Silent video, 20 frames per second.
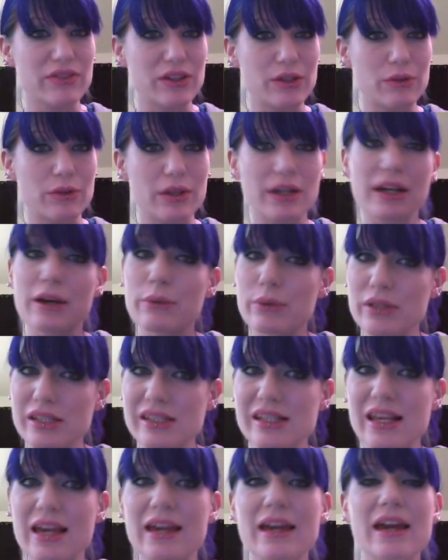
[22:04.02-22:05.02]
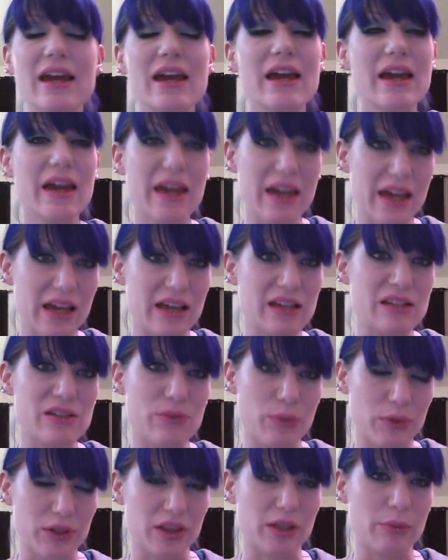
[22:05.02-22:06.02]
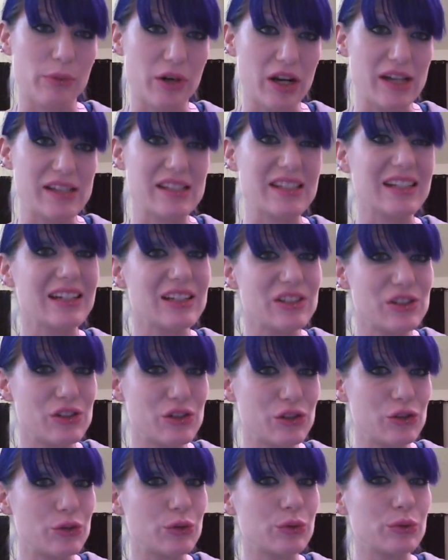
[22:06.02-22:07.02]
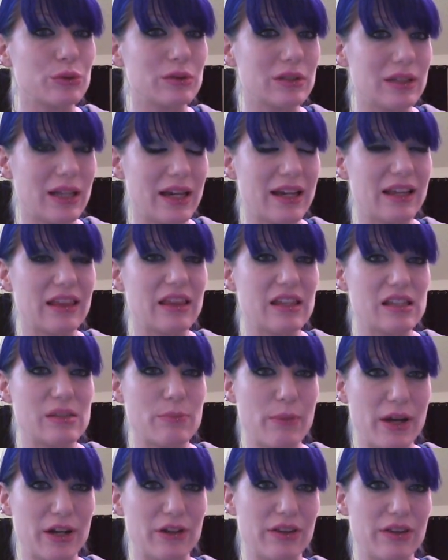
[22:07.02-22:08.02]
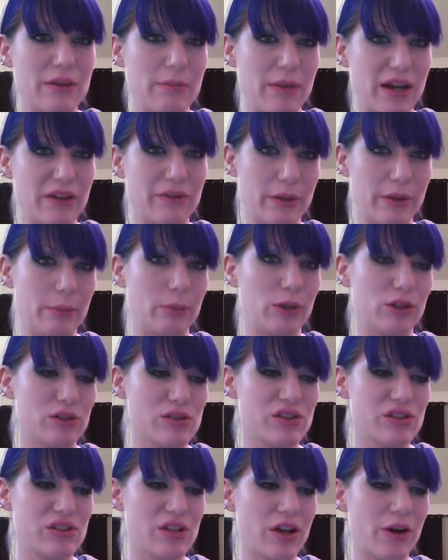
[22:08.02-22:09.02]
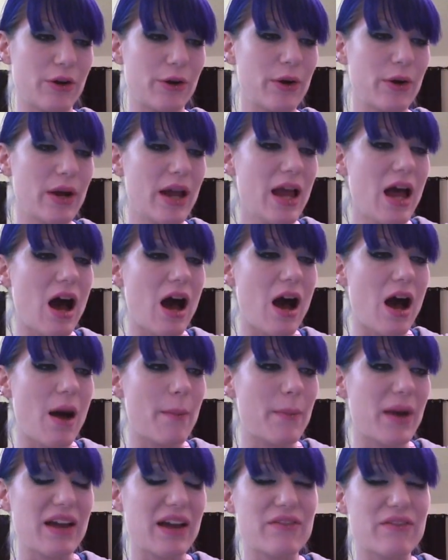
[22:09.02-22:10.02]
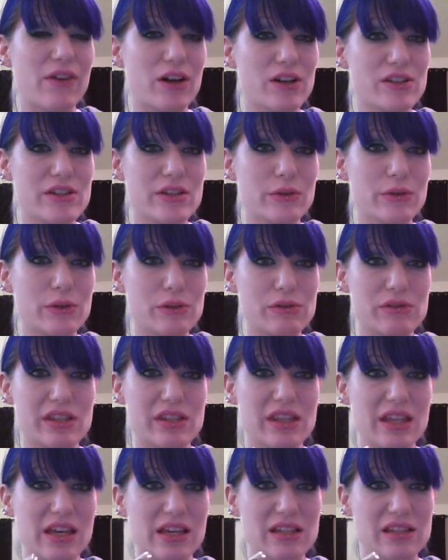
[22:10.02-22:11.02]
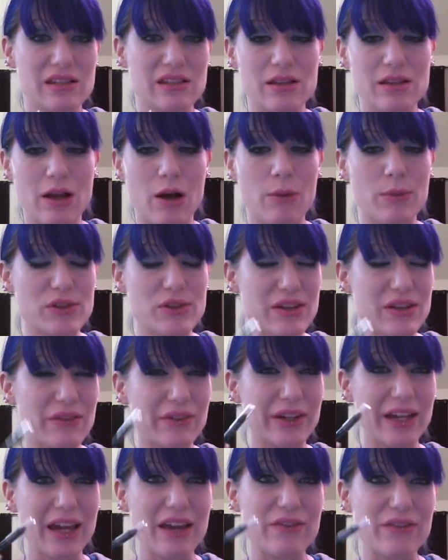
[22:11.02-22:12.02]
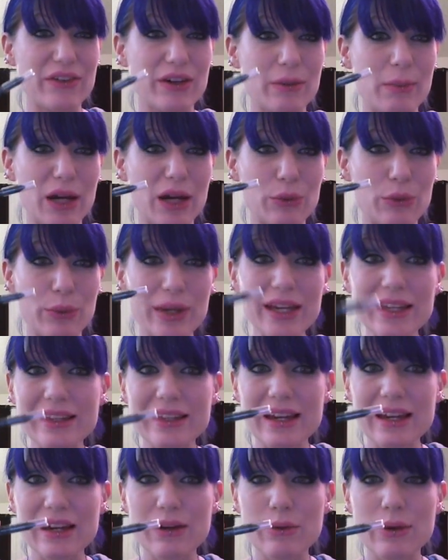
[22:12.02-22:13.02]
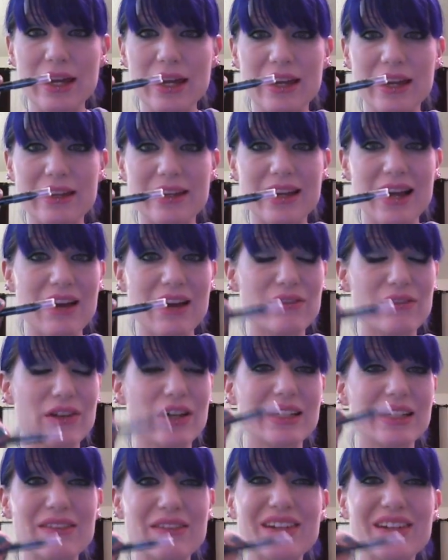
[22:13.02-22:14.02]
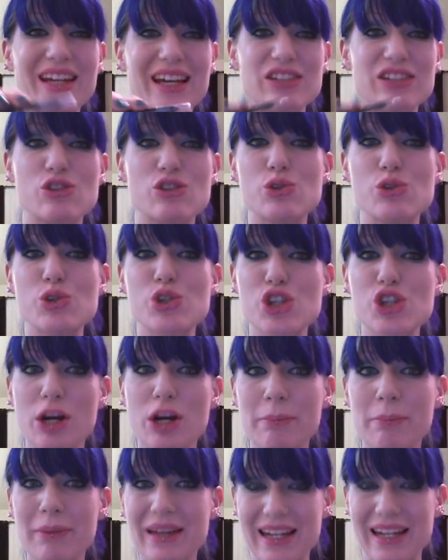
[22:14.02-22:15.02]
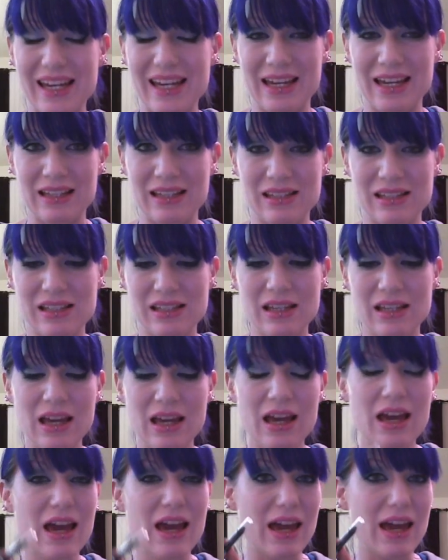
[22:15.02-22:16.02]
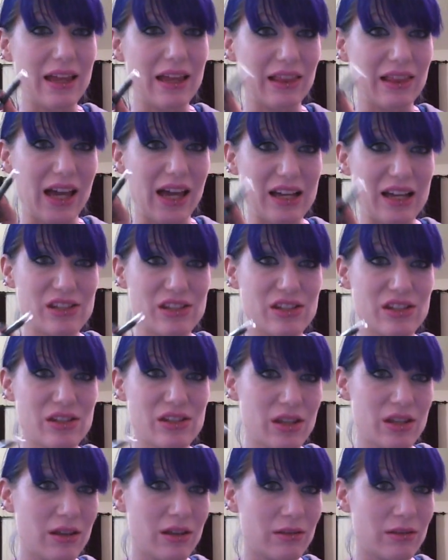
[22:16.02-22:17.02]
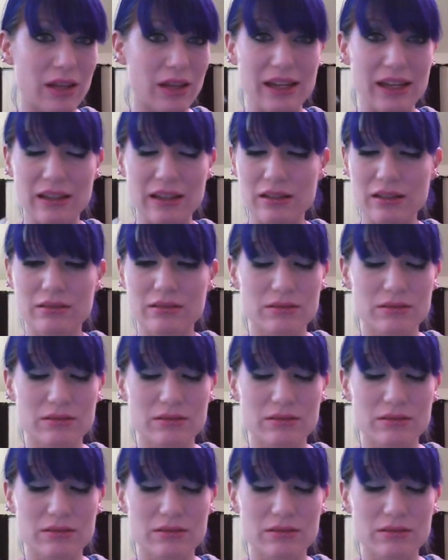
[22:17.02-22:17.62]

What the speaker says: few that I would say is worth the price, and I do like this better than my Rimmel. So I've also used this almost every day for about a week now, and have not even had to sharpen it. It lasts like,